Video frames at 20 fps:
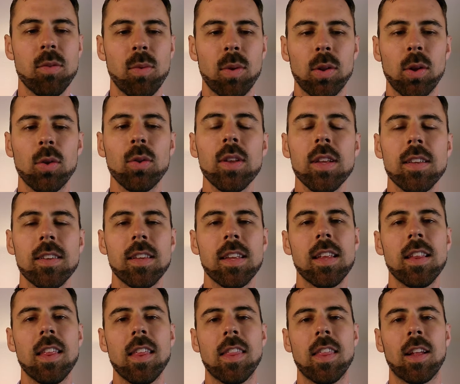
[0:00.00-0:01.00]
will only see
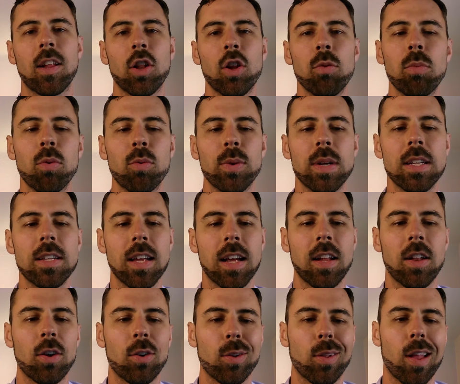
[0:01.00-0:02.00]
that the global
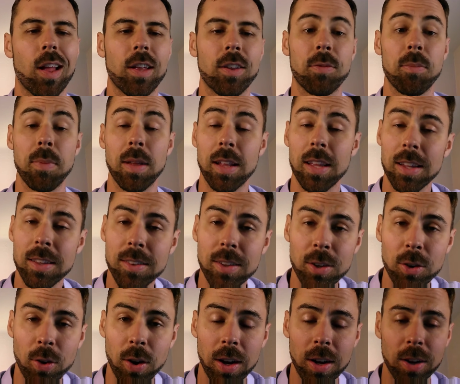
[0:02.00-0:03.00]
retailer lost millions
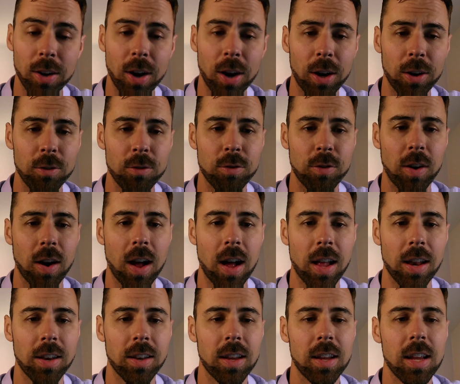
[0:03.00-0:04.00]
in credit card
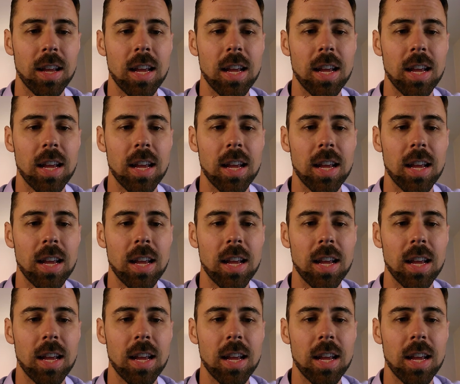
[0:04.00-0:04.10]
fraud,